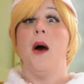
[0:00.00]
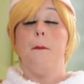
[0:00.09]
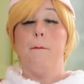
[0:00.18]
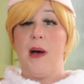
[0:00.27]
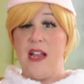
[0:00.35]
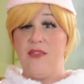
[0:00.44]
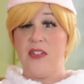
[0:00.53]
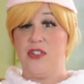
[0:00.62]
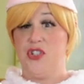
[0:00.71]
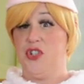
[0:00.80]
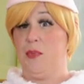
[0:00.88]
My
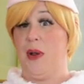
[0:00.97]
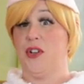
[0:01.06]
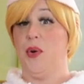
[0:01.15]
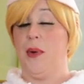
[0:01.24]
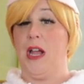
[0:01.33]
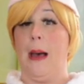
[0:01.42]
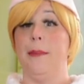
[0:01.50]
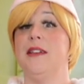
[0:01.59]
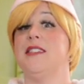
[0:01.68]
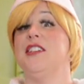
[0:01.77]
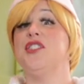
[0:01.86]
favorite gingerbread growing up
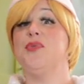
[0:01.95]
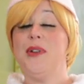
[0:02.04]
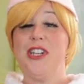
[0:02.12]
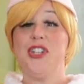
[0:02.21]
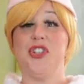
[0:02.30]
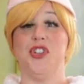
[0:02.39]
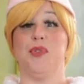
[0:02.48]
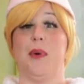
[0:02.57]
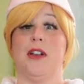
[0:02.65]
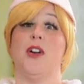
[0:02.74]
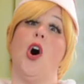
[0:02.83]
is a Swedish
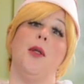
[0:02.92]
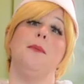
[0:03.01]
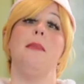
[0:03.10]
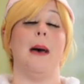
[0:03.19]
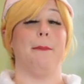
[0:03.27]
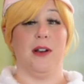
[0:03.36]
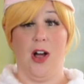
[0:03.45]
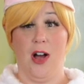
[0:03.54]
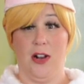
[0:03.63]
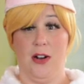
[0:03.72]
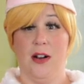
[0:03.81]
gingerbread called
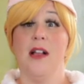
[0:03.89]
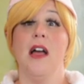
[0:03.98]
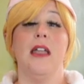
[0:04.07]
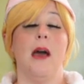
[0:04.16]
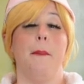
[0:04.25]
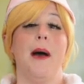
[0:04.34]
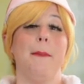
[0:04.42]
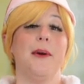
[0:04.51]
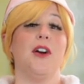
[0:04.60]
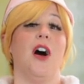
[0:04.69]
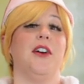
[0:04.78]
pepperkaker. Now
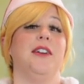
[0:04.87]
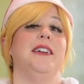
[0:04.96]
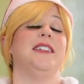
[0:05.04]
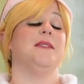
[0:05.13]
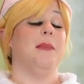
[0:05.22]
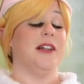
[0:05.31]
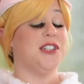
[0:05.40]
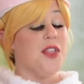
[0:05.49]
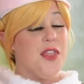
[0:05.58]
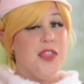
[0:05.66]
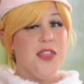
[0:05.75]
pepperkaker is much
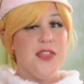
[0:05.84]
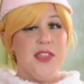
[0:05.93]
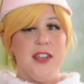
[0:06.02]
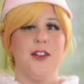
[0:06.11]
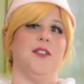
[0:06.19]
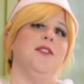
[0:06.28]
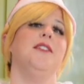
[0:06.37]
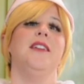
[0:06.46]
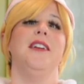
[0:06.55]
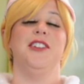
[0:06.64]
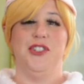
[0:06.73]
thinner
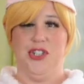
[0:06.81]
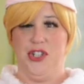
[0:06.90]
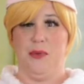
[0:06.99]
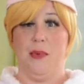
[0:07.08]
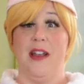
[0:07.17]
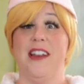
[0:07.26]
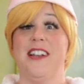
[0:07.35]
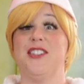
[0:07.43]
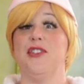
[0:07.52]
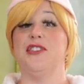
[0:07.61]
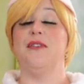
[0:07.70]
gingerbread, and
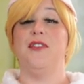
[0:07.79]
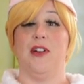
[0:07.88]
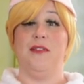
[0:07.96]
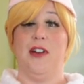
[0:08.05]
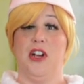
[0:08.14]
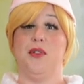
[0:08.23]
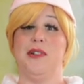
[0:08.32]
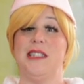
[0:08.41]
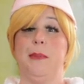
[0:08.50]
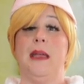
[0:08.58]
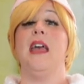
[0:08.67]
it's also very, very
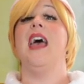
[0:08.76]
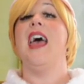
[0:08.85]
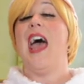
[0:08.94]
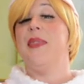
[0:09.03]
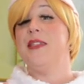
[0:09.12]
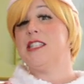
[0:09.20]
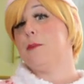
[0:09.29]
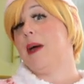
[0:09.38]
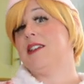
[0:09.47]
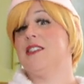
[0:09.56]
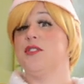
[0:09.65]
crispy, and the
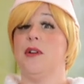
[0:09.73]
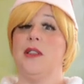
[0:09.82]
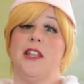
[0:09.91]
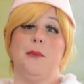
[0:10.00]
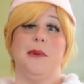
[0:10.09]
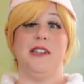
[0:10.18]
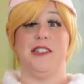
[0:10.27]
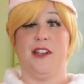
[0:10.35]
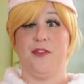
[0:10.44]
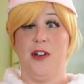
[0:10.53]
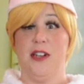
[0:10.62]
spices are a little bit
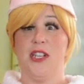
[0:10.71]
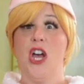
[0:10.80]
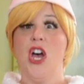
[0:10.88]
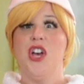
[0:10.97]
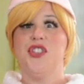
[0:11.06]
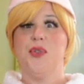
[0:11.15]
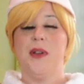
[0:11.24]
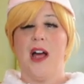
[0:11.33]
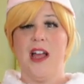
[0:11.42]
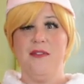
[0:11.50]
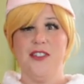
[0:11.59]
different. So when
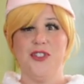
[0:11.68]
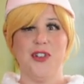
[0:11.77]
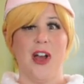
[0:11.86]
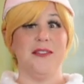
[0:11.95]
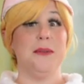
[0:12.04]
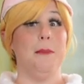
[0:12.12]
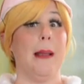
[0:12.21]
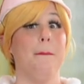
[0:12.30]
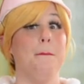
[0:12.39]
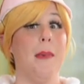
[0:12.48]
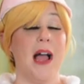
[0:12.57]
I ventured out to make
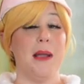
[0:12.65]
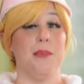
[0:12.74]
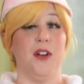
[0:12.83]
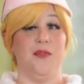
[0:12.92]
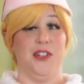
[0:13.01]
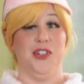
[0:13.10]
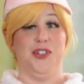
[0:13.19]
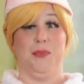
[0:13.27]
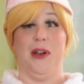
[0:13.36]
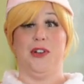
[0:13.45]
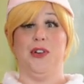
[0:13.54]
my perfect
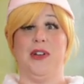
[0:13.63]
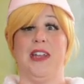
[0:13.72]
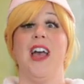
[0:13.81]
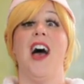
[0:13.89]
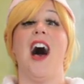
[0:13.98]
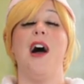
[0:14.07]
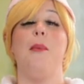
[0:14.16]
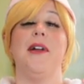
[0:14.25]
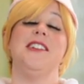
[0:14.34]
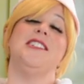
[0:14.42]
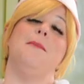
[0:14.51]
gingerbread cookie, I
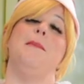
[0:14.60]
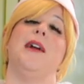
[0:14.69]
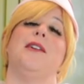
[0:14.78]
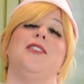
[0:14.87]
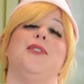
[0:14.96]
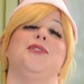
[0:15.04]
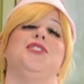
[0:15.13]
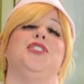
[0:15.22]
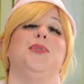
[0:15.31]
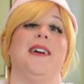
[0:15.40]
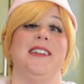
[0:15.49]
wanted to marry those
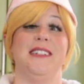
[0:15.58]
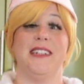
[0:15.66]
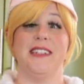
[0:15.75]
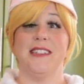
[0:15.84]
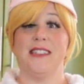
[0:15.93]
two ideas.